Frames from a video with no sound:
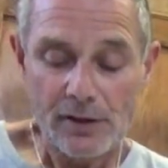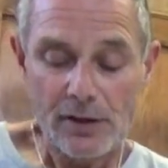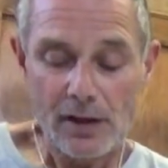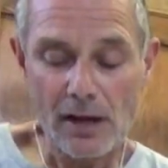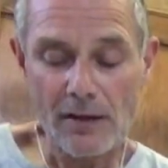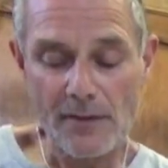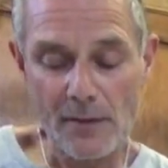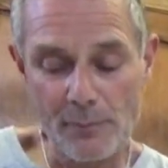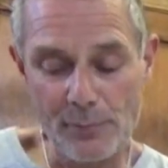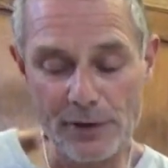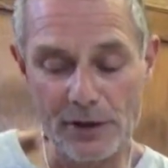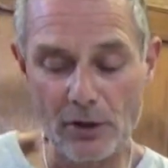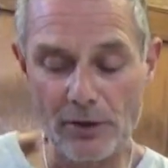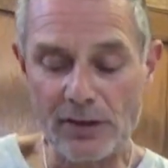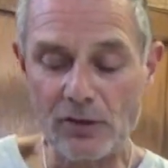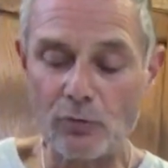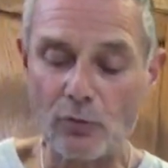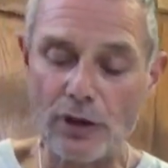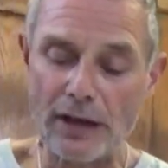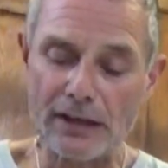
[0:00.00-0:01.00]
And the
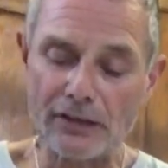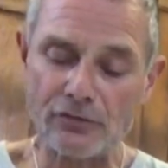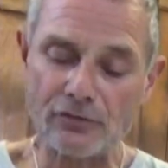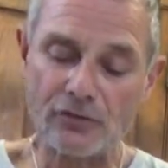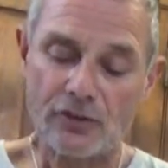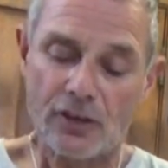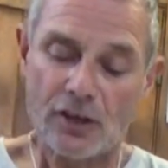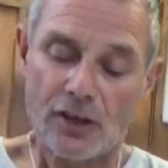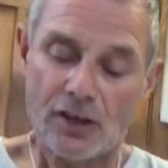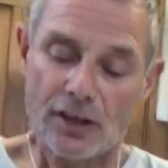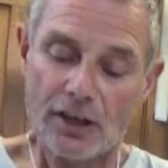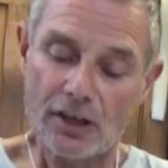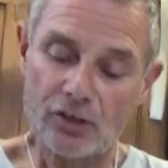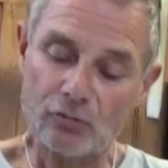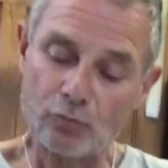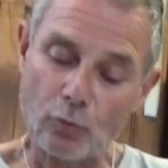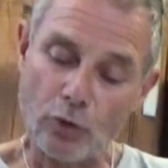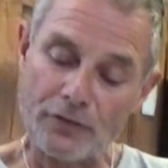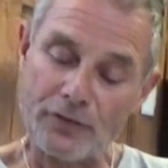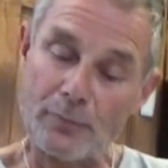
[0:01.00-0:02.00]
bearing race
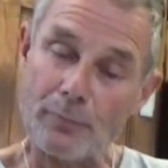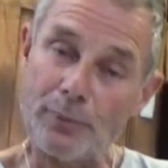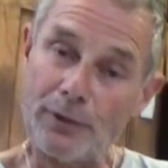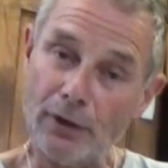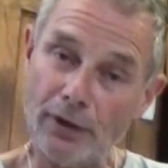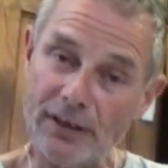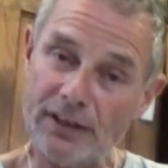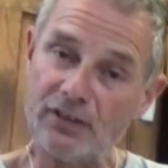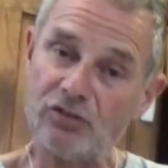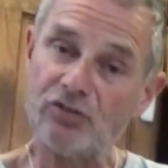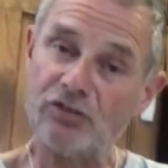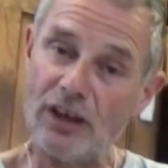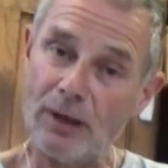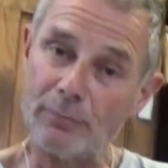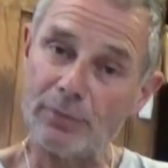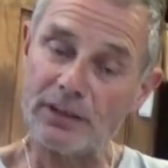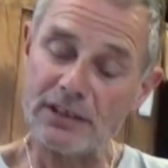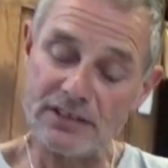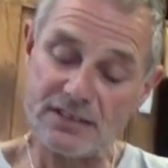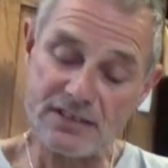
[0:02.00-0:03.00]
is what the bearing
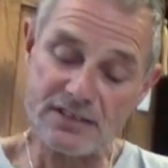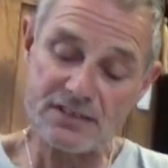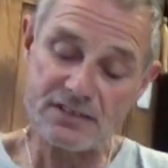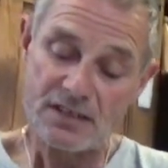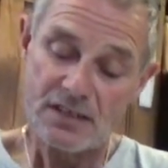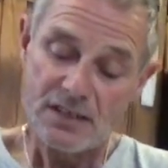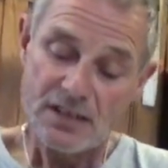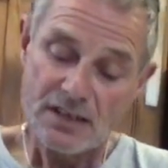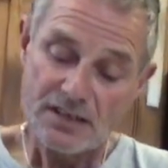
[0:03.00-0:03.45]
assembly, these